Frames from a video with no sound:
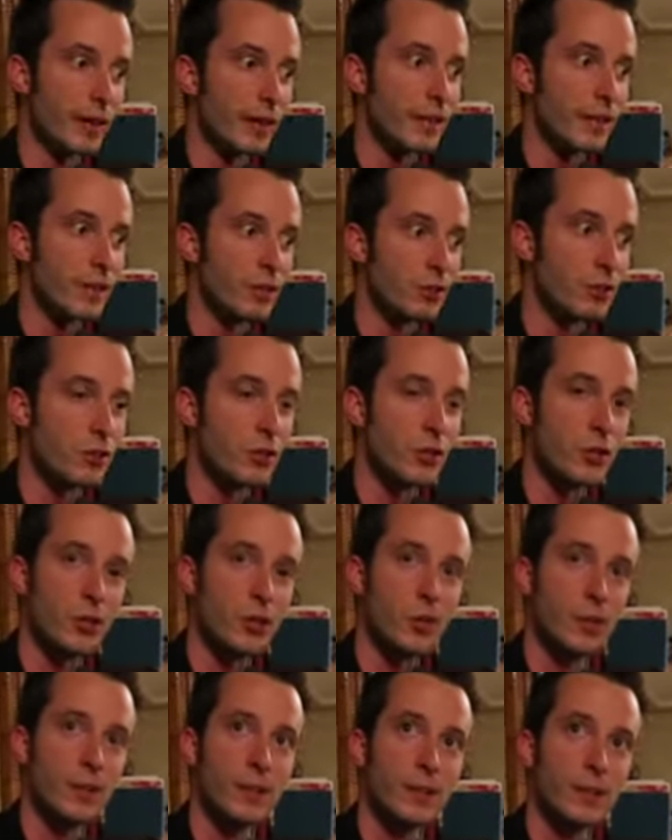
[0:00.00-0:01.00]
in
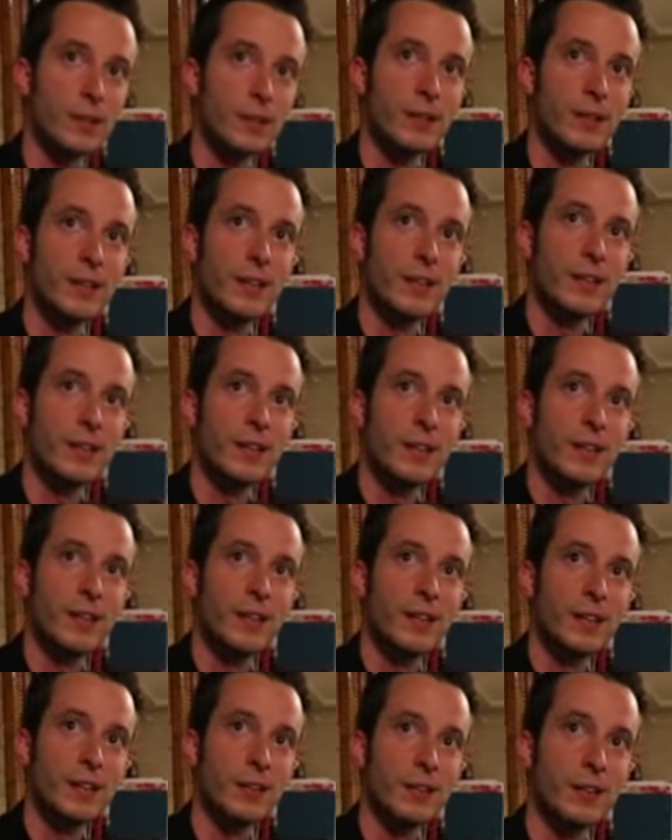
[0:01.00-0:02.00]
June.
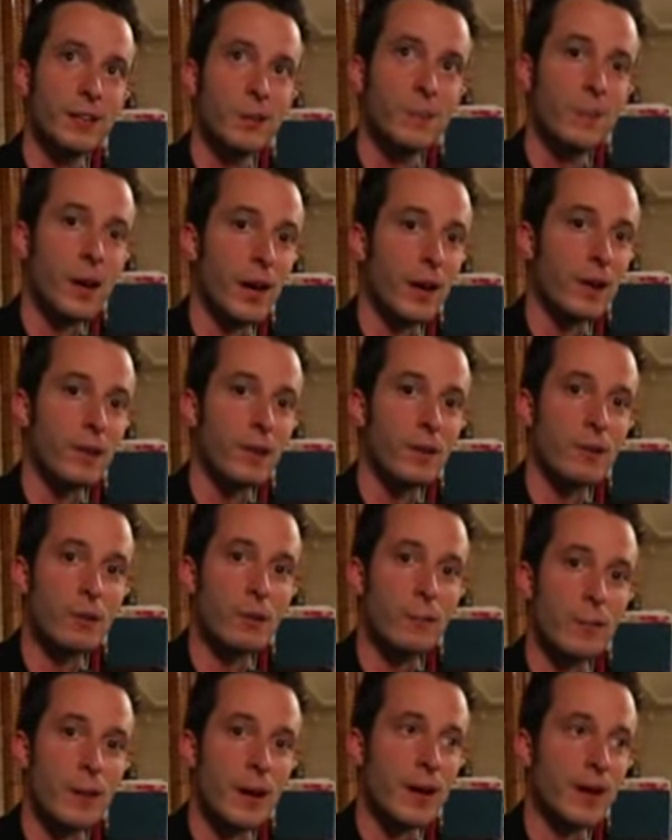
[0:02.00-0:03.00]
The little battle of
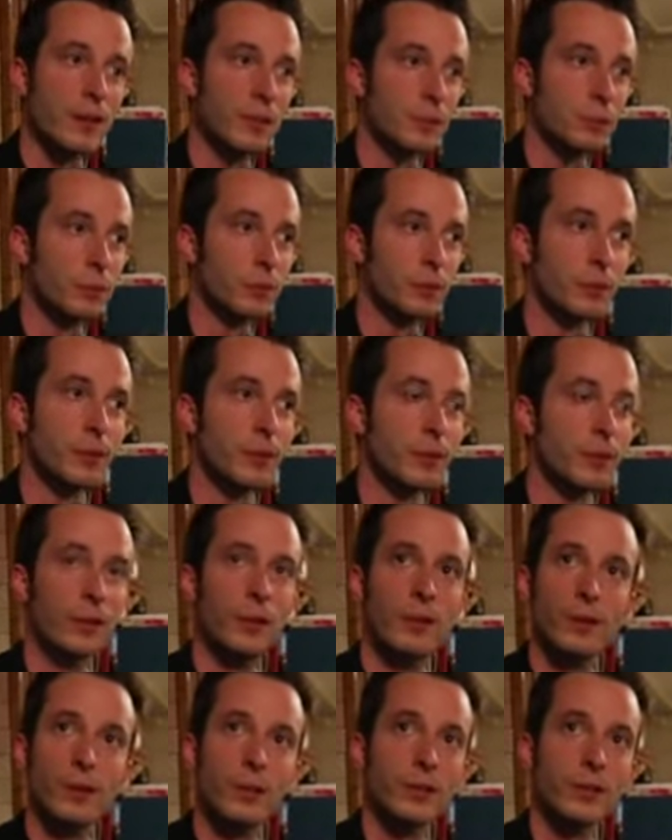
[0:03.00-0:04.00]
the bands between all
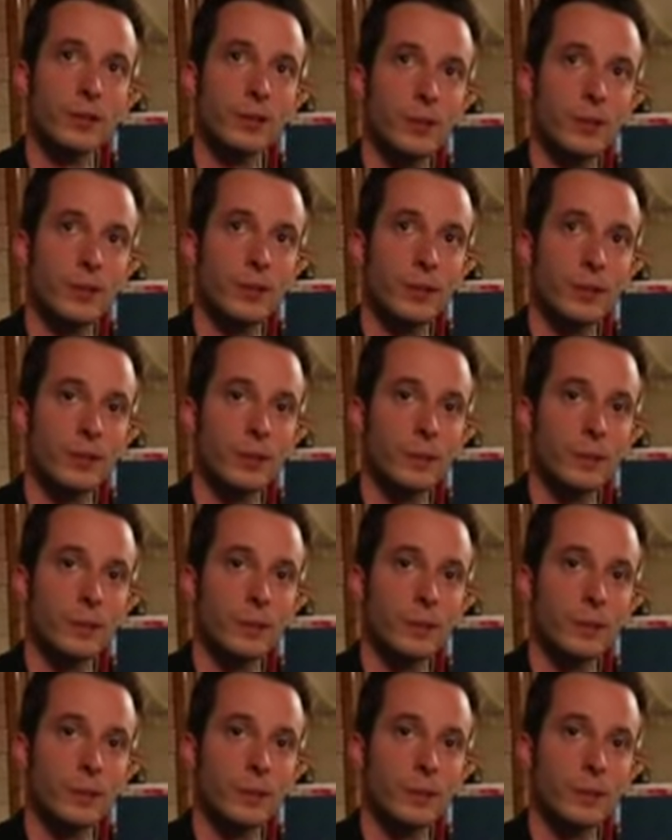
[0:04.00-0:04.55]
the restaurants here